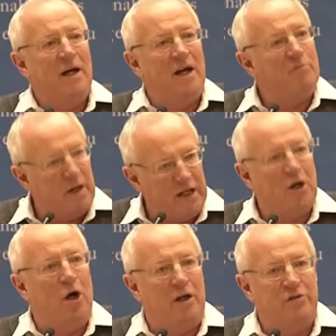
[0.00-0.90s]
I have many
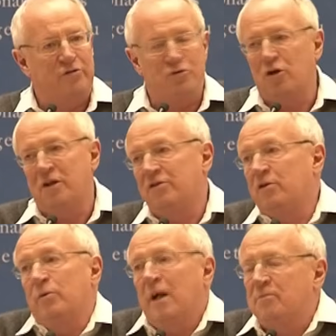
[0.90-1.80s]
colleagues who are trying to
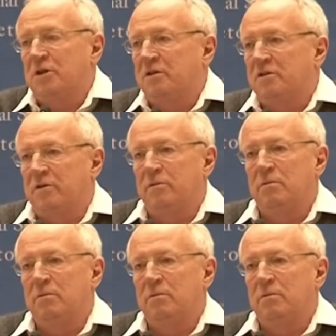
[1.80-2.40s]
do what I'm trying to do.